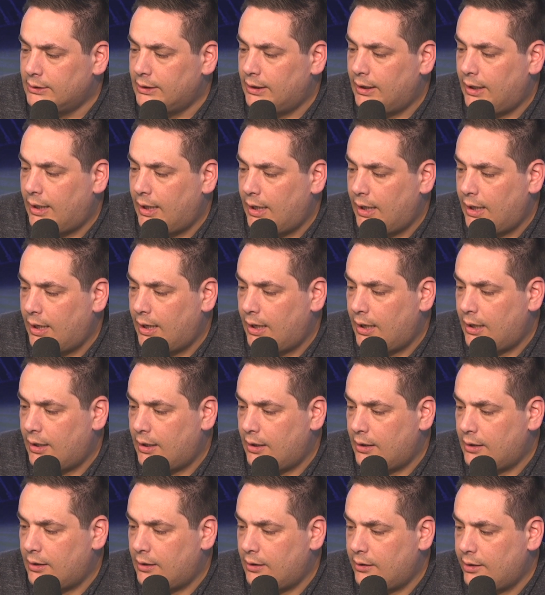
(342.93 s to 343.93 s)
They're
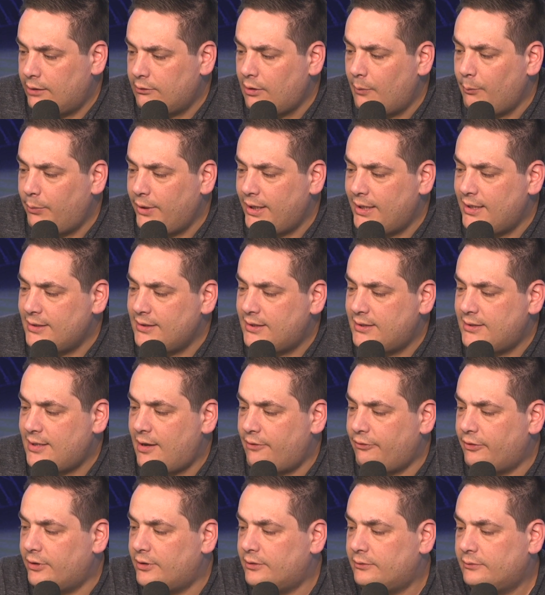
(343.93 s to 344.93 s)
unbeaten in
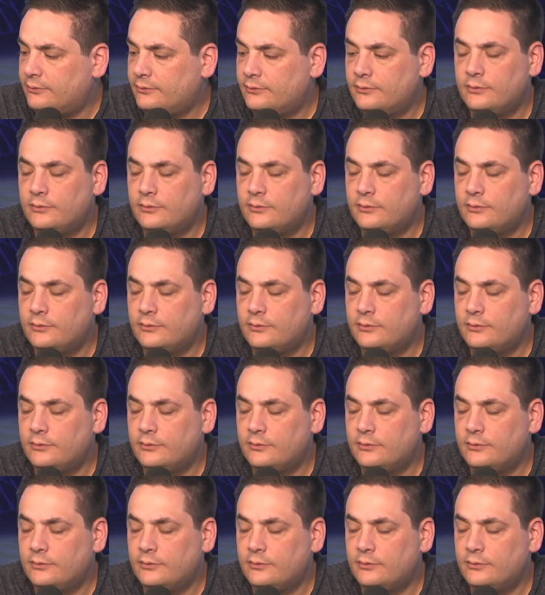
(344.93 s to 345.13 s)
7.